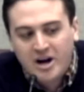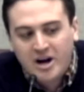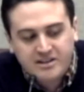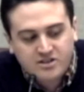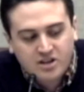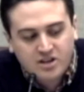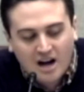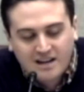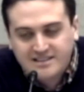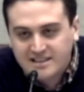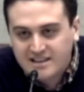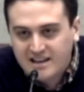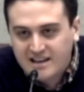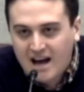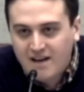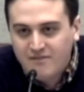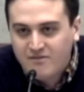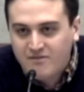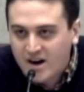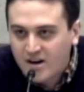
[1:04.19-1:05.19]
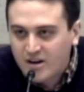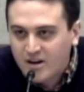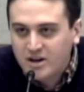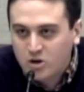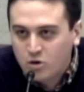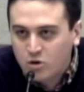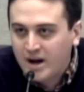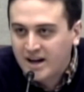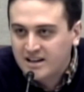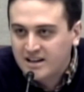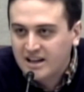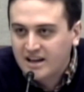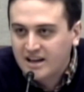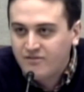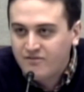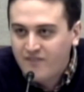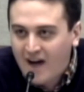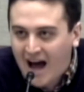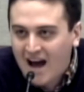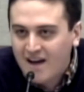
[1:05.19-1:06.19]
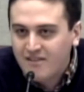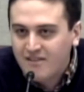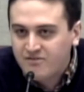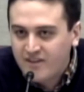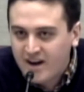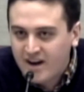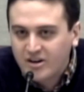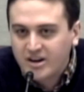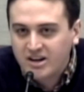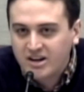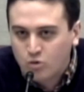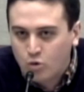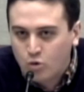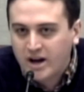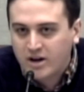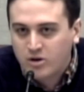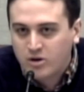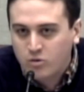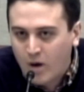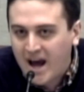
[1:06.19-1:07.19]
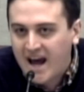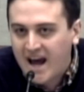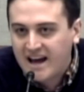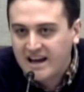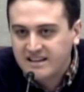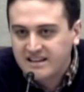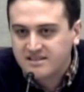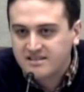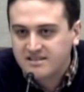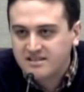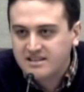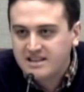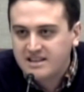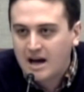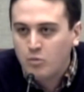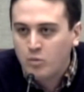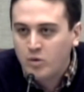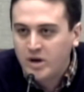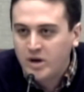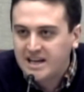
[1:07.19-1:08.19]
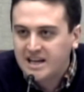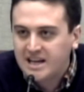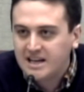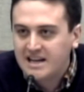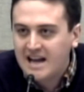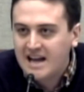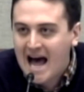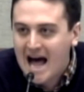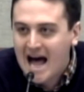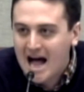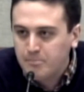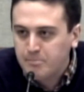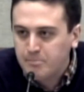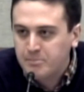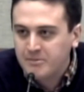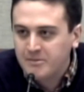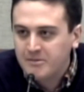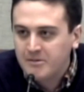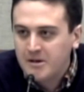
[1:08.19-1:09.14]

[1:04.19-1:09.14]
to talk today very quickly, 5 very quick ways that we can help